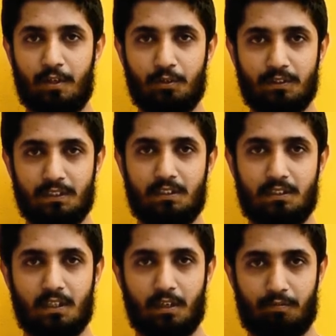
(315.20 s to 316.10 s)
When you
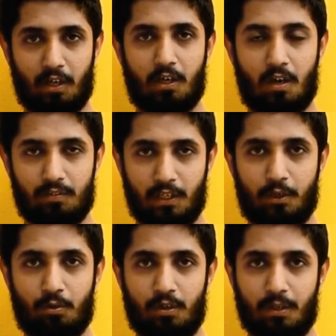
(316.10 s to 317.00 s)
sit in front of the
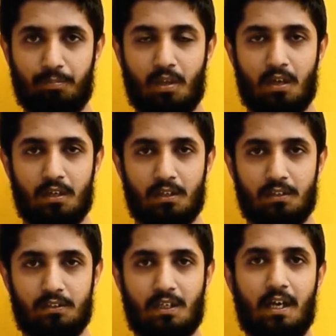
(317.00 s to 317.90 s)
recruiter,
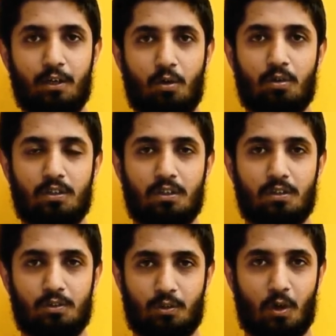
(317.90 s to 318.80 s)
try not
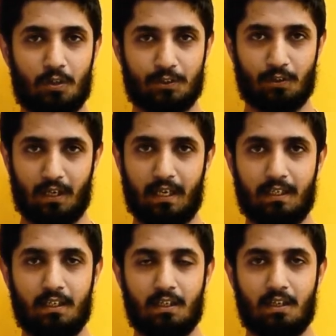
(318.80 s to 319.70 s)
to cross your
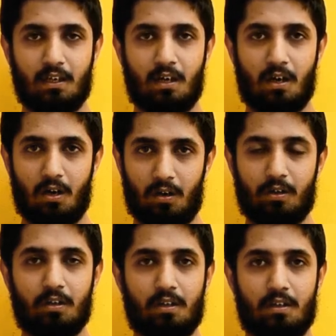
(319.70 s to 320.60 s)
leg
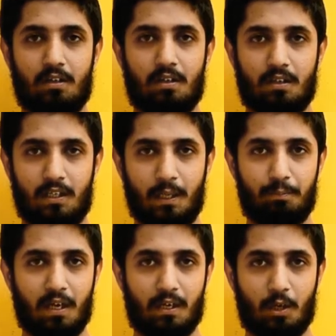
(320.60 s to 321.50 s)
or
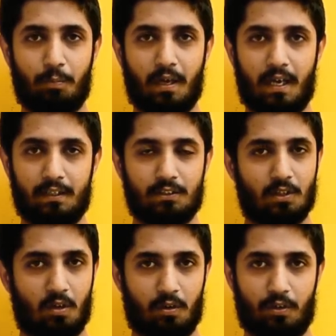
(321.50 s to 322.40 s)
keep your
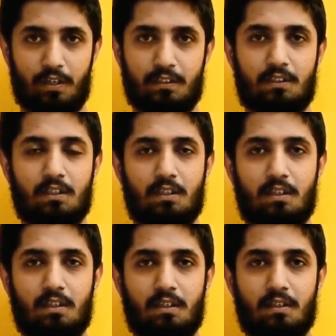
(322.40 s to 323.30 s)
hands on your desk.
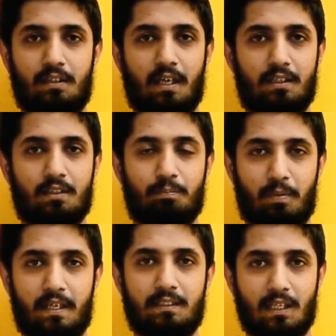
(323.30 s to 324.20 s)
That
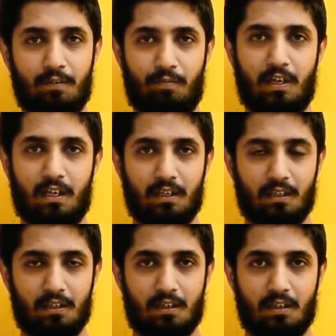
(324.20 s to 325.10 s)
plays a
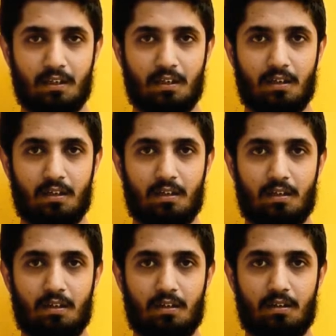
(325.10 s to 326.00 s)
villain
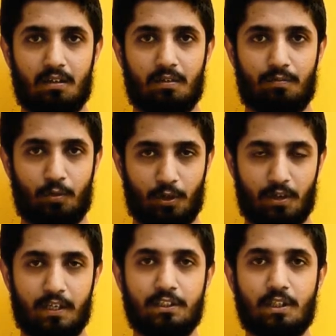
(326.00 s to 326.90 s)
for
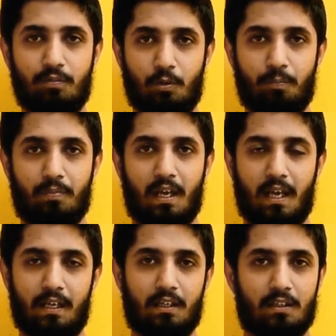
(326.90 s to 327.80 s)
your interview,
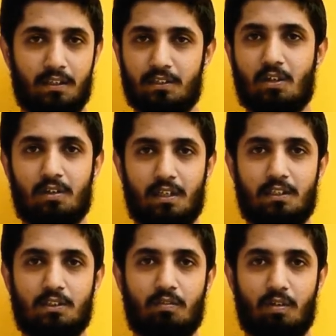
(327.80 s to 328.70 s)
and these all
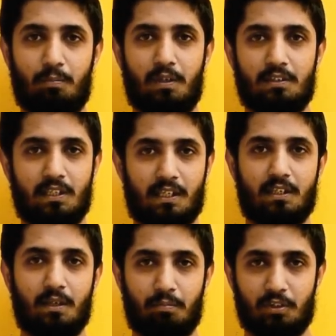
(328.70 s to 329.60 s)
things will be the
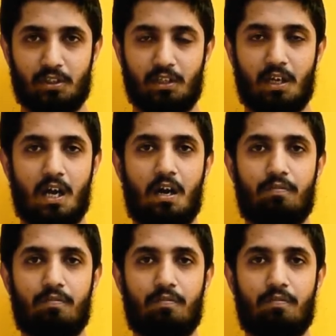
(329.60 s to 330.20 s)
second impression